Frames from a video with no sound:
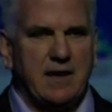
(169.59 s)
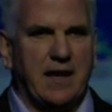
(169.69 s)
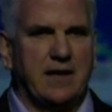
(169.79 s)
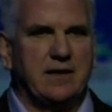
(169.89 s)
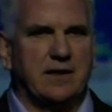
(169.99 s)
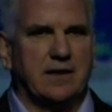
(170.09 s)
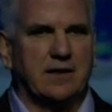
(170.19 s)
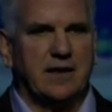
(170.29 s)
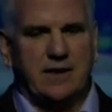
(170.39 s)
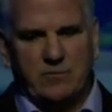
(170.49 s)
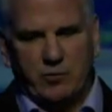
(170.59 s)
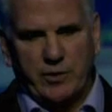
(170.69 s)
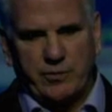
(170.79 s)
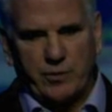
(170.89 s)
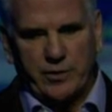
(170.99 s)
and
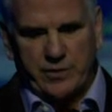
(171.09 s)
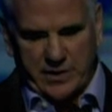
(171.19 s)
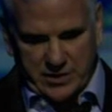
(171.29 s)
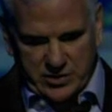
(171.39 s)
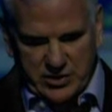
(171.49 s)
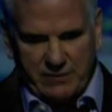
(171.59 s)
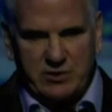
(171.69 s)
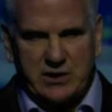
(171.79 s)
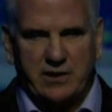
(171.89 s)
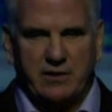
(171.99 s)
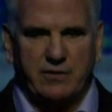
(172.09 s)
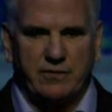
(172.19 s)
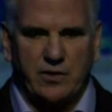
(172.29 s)
with 1,700